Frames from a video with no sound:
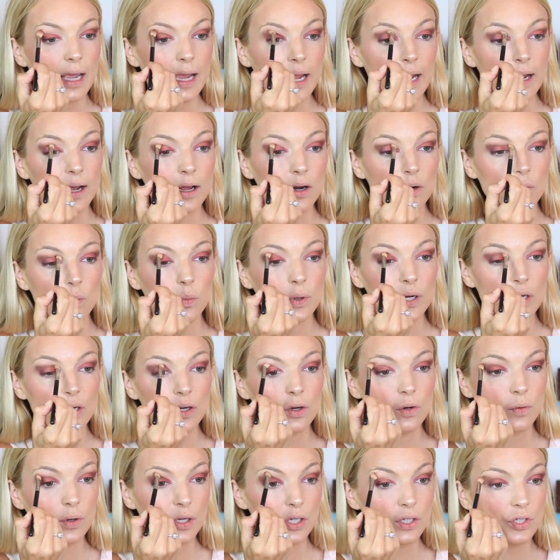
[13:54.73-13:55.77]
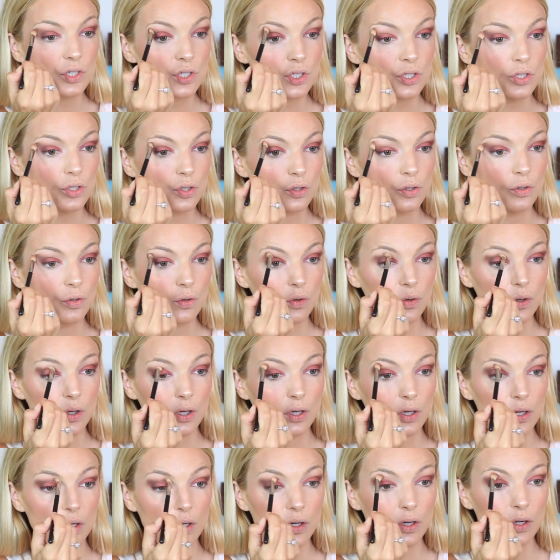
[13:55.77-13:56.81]
and we're going to
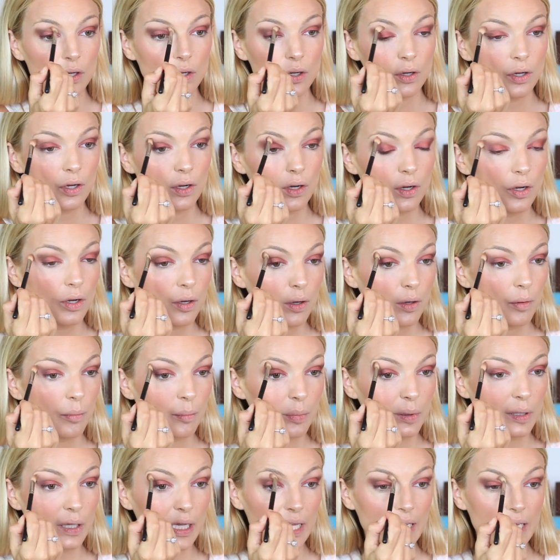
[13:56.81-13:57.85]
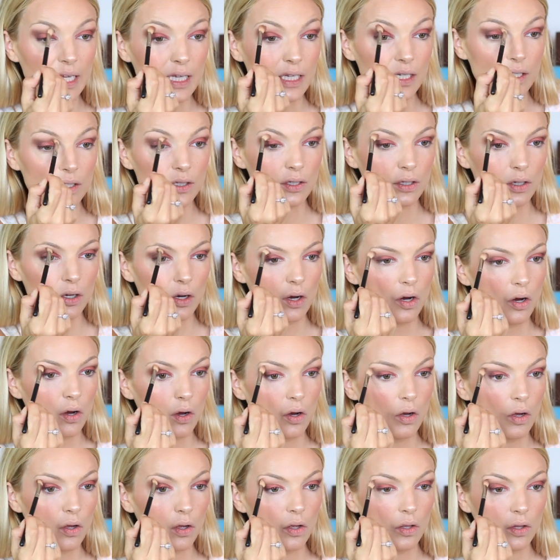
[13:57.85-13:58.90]
blend
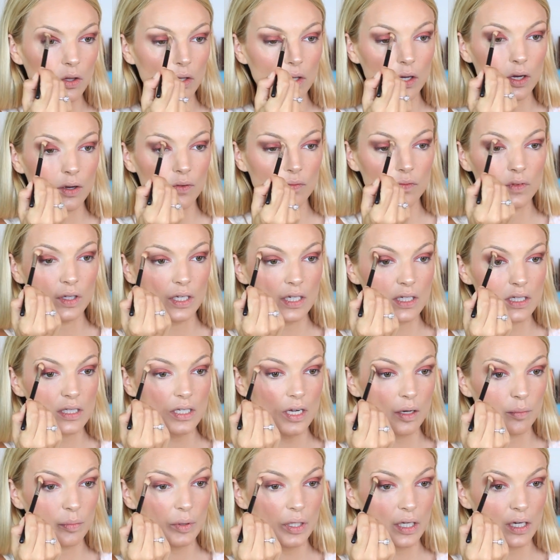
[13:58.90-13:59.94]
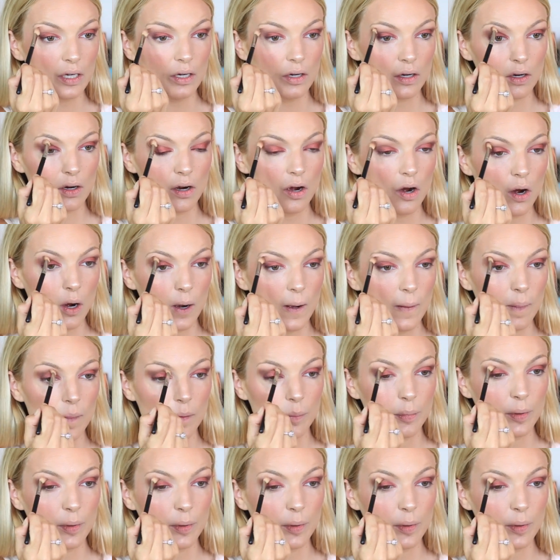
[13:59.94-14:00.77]
all of this up here on